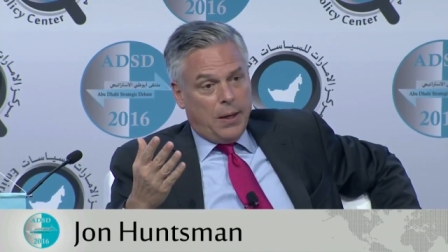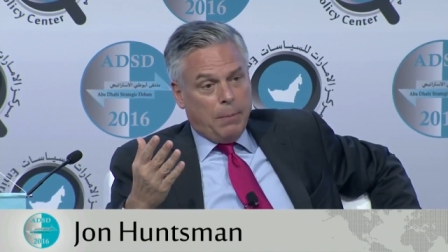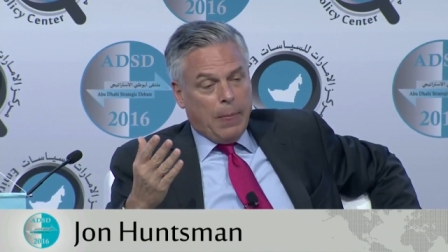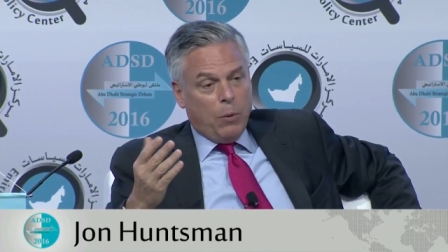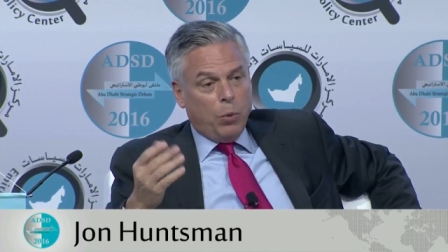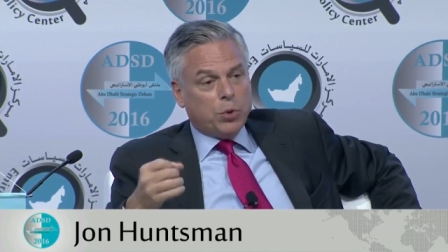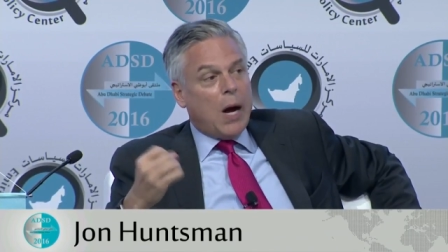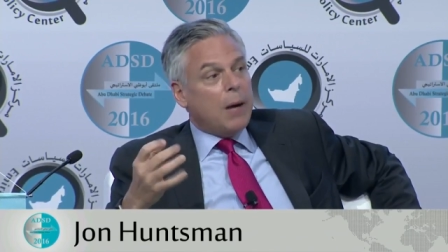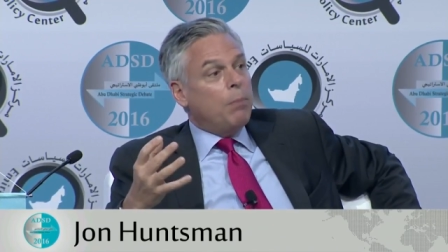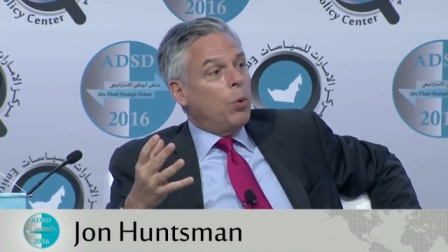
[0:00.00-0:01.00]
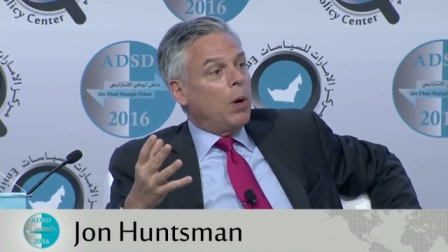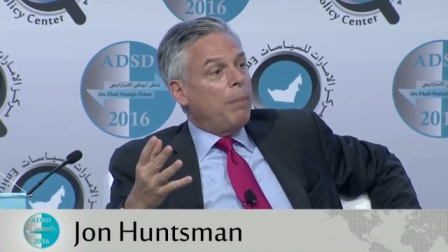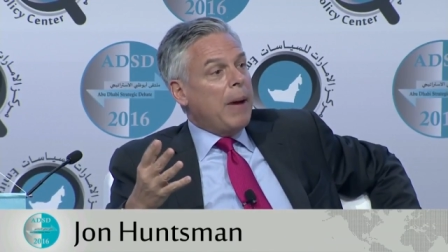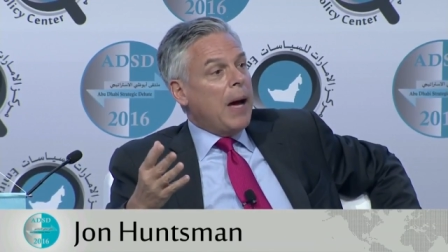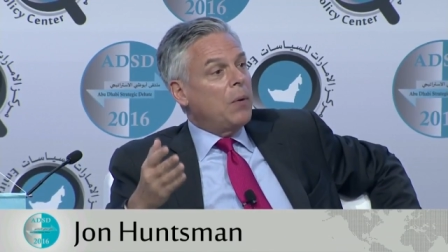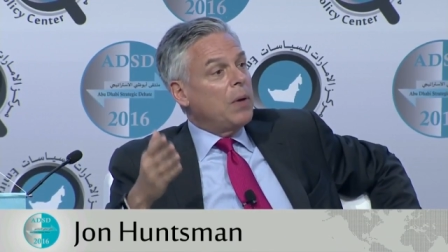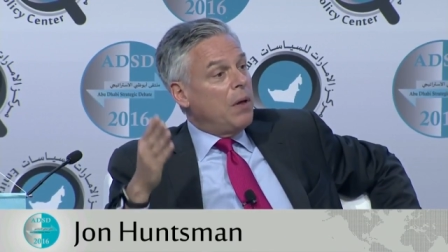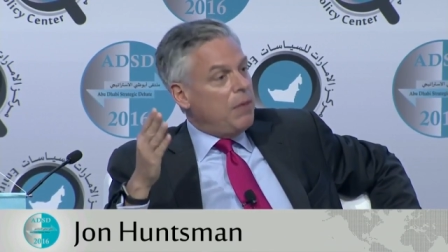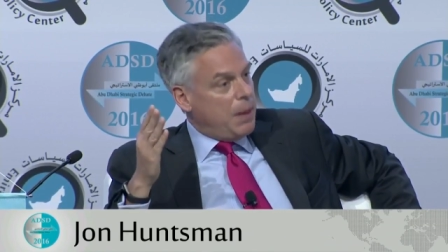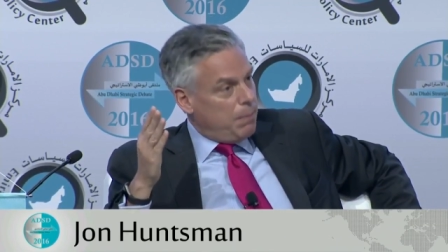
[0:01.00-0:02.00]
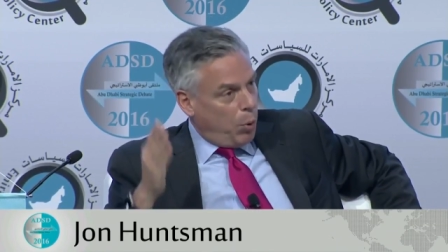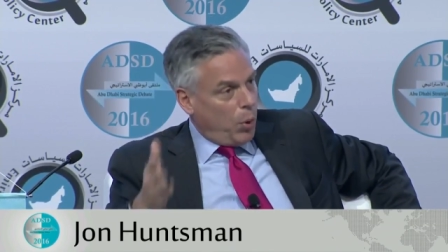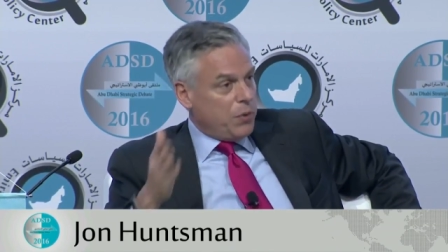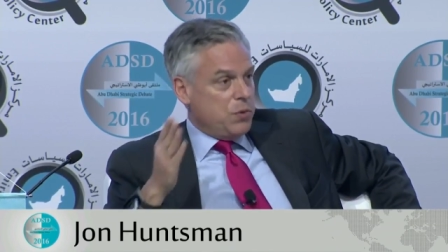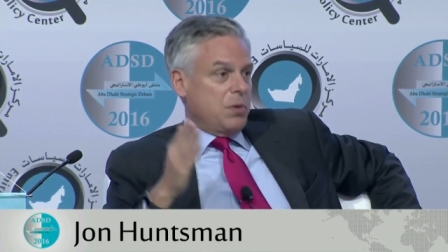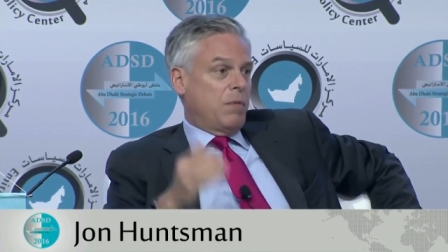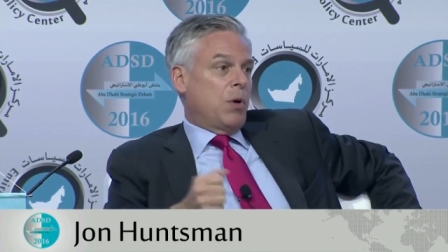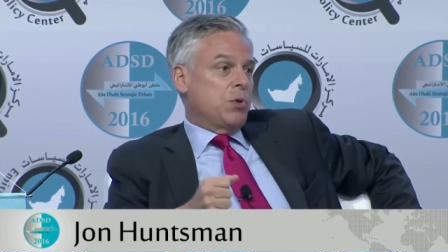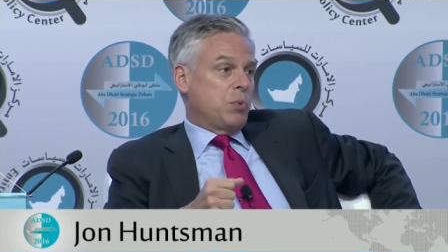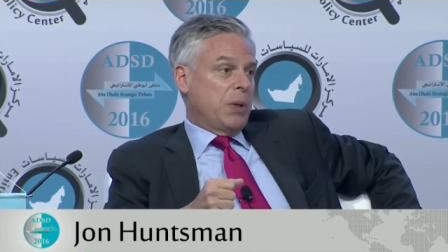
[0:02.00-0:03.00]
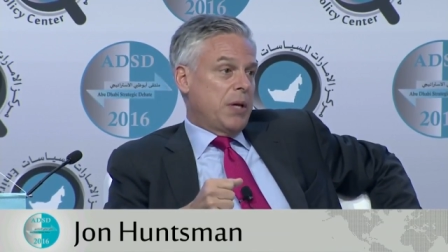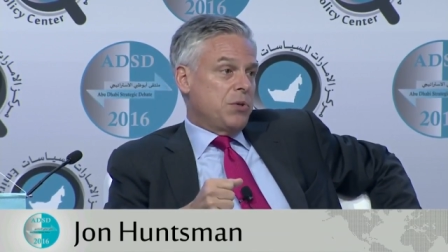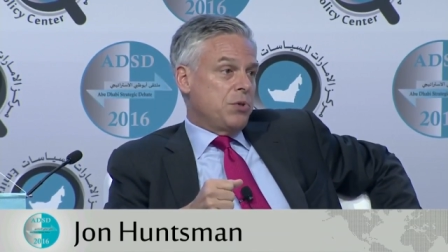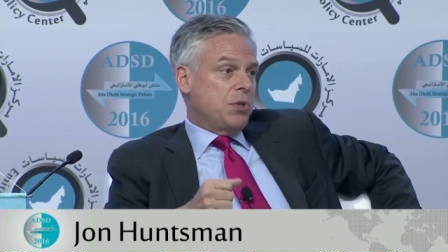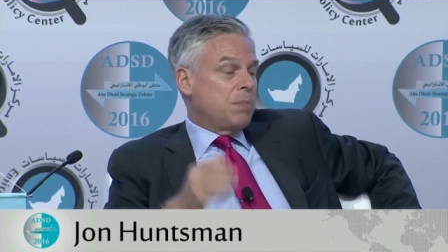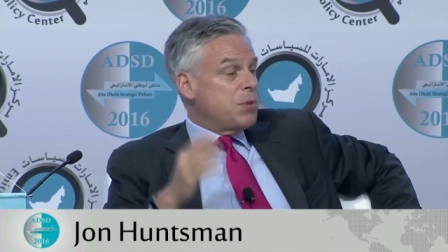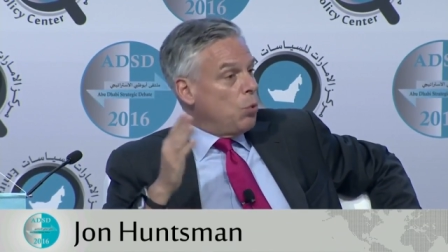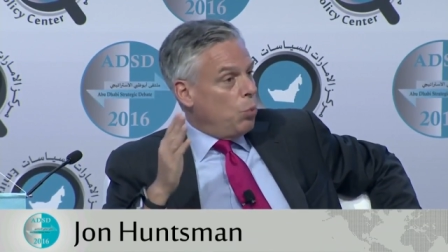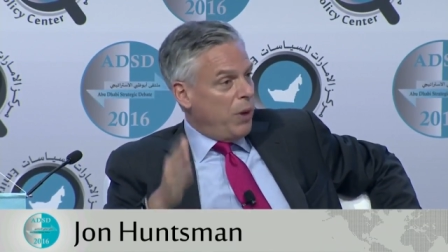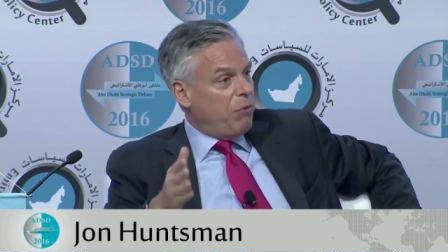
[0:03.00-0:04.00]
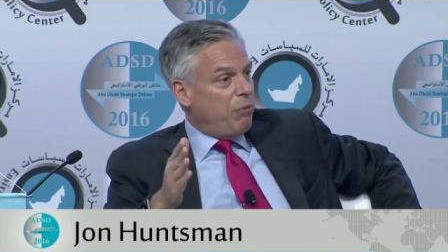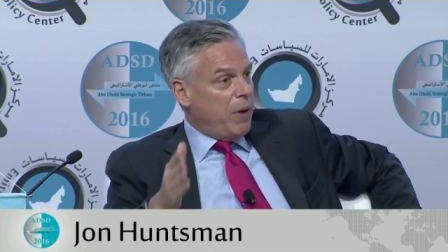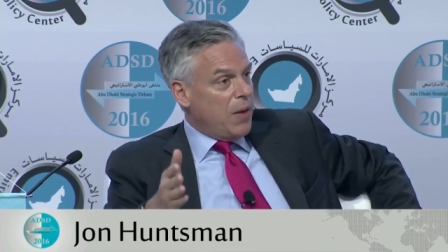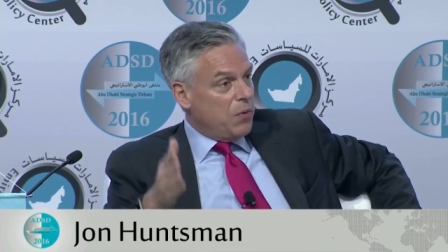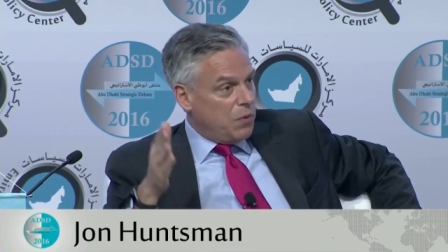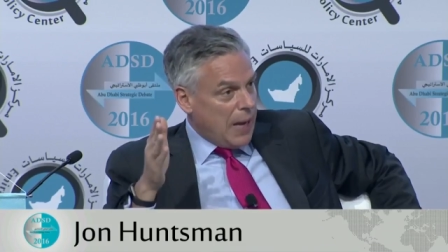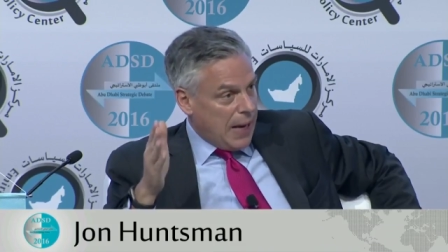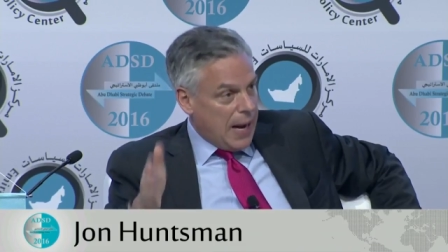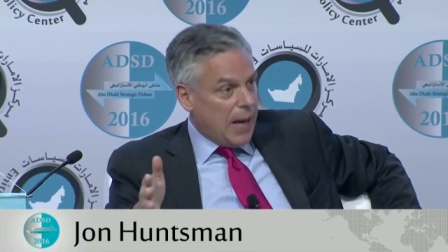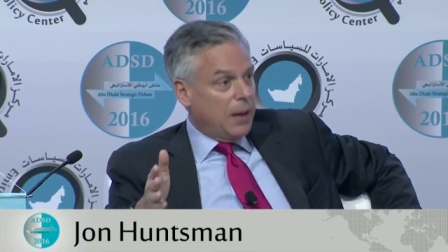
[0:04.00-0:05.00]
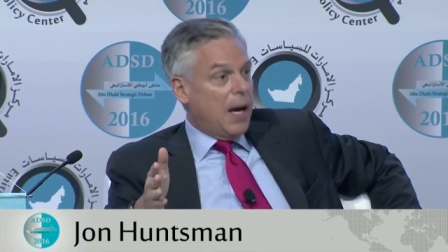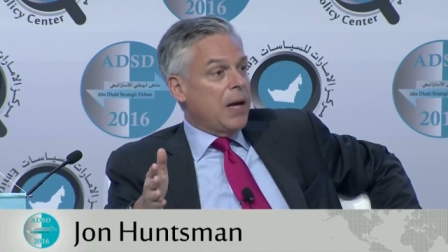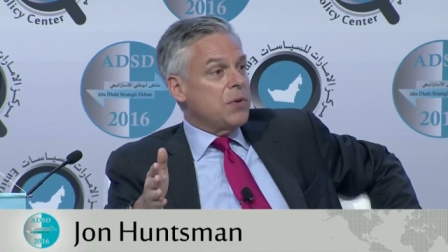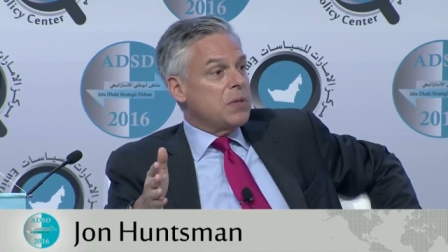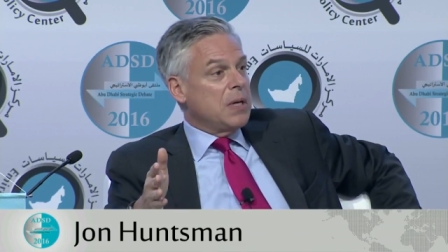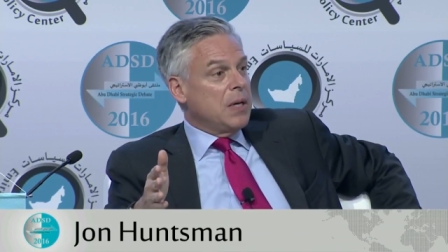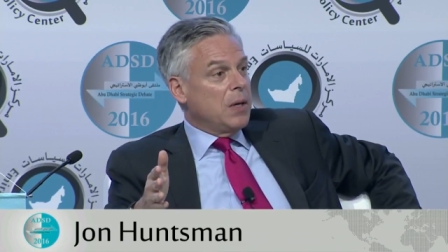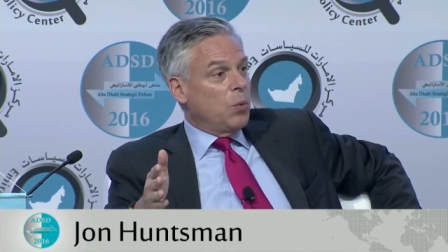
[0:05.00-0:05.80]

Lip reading: will talk more about the importance of those relationships with friends and allies.